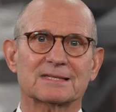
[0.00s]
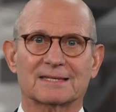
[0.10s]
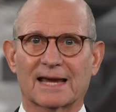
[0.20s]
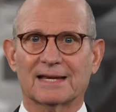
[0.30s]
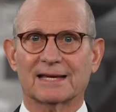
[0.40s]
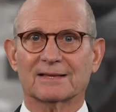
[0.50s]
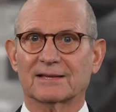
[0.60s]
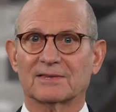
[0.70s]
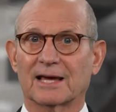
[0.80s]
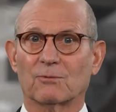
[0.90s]
Stating
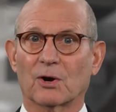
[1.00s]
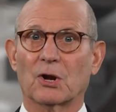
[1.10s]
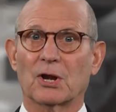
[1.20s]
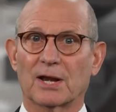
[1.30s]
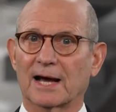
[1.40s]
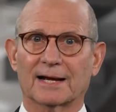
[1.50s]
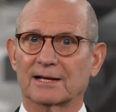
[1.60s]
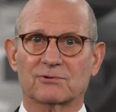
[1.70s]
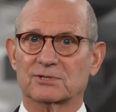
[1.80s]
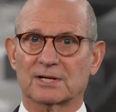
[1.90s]
that they were not
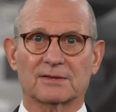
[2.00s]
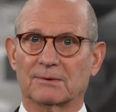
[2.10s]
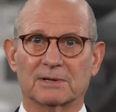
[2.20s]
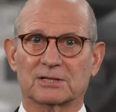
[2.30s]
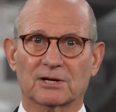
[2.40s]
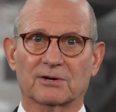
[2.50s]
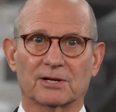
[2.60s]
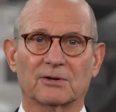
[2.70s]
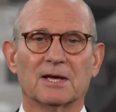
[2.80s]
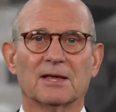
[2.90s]
interested in the
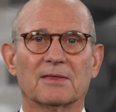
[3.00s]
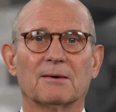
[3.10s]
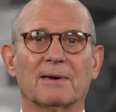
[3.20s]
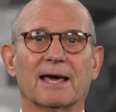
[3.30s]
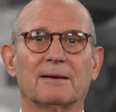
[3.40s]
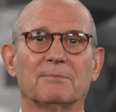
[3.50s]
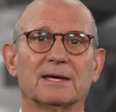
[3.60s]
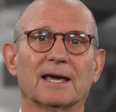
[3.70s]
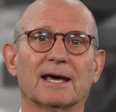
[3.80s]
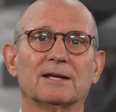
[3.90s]
material, the man
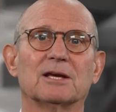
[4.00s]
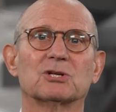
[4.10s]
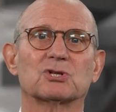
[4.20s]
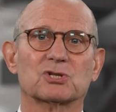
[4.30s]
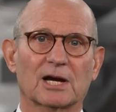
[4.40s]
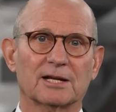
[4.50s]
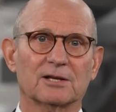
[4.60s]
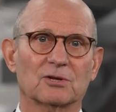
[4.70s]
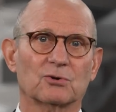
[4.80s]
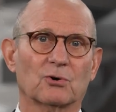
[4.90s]
began
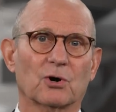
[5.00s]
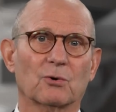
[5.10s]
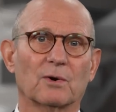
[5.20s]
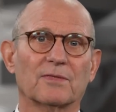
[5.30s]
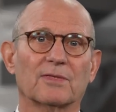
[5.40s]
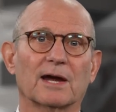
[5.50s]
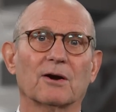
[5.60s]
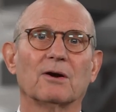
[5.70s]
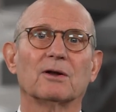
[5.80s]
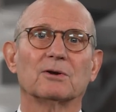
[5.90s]
shutting the door when
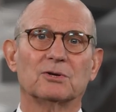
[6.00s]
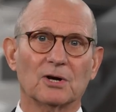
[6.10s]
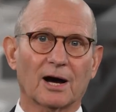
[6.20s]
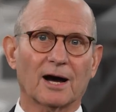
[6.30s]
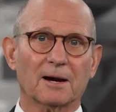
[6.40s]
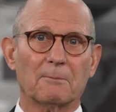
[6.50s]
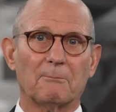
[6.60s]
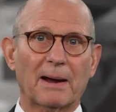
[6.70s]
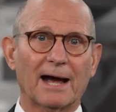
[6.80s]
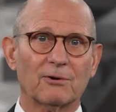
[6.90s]
their
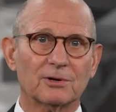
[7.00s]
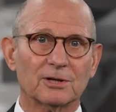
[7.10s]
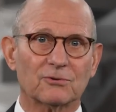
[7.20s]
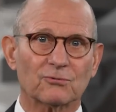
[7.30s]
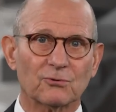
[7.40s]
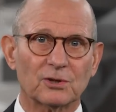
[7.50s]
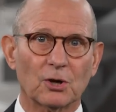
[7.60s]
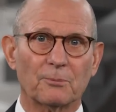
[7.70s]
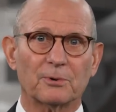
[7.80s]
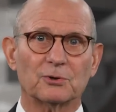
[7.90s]
dog bounded through the
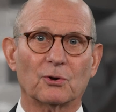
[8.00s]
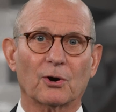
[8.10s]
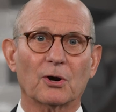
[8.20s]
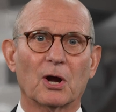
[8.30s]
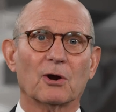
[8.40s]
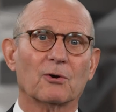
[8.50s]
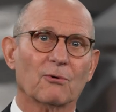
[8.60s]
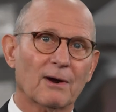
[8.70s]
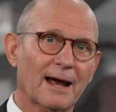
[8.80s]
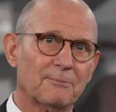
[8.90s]
open door,
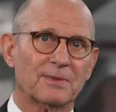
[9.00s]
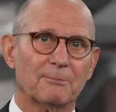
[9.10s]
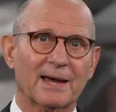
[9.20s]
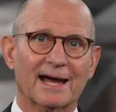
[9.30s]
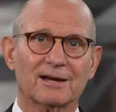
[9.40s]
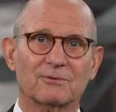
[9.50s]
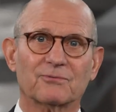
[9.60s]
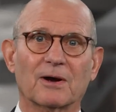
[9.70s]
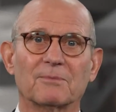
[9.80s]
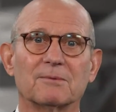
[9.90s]
grabbed the packet
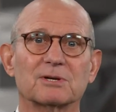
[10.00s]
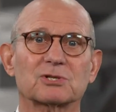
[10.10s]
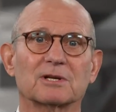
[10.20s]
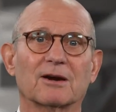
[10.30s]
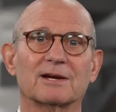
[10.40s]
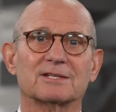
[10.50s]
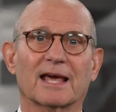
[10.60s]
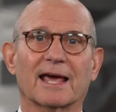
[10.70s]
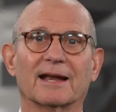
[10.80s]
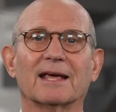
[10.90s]
from the missionary's
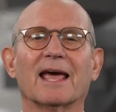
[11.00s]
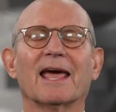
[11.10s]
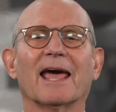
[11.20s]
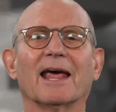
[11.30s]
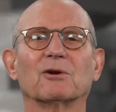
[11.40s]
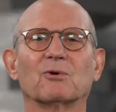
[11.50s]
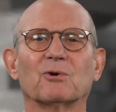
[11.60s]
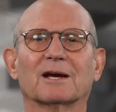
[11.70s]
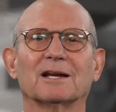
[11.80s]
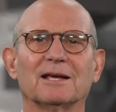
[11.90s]
hand, and
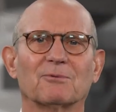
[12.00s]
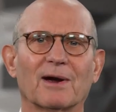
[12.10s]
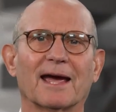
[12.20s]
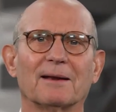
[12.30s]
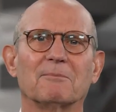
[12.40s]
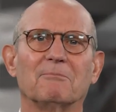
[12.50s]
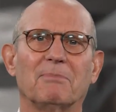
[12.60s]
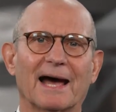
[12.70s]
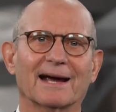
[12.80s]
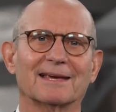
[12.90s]
quickly ran
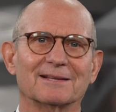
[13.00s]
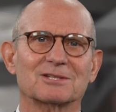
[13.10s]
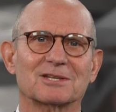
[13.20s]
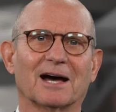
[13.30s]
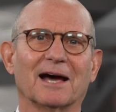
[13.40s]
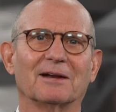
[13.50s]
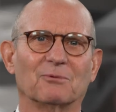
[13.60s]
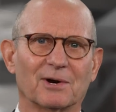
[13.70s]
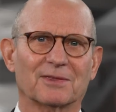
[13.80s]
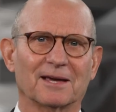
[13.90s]
back inside
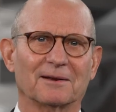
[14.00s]
with